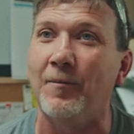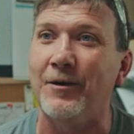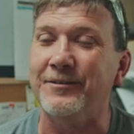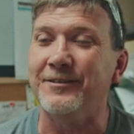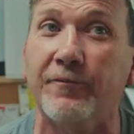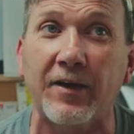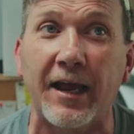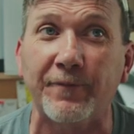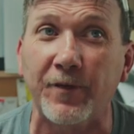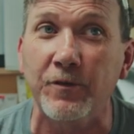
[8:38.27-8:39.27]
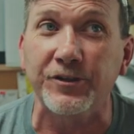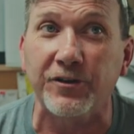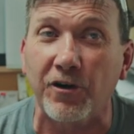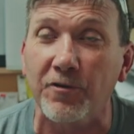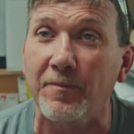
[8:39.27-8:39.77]
mama. If life throws you
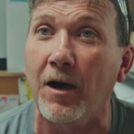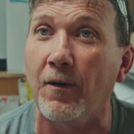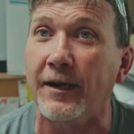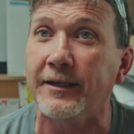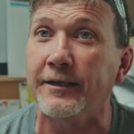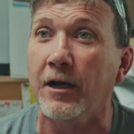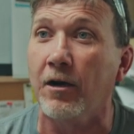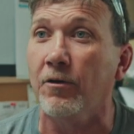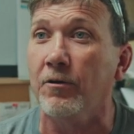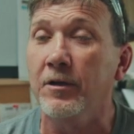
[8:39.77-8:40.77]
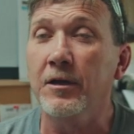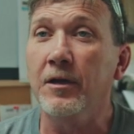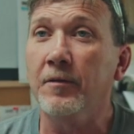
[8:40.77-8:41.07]
a curveball, I can call